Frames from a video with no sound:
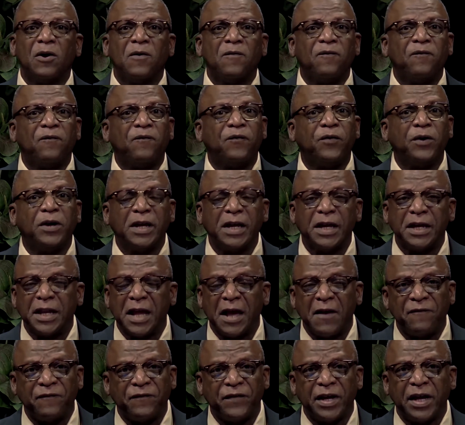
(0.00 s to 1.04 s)
foot
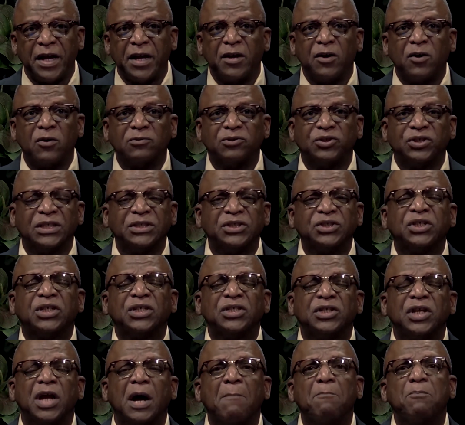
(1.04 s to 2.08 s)
NFL, just
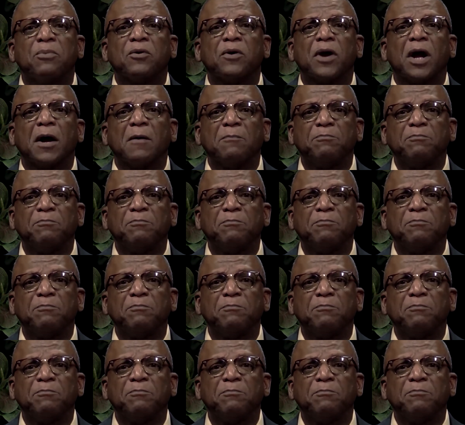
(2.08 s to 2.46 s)
the number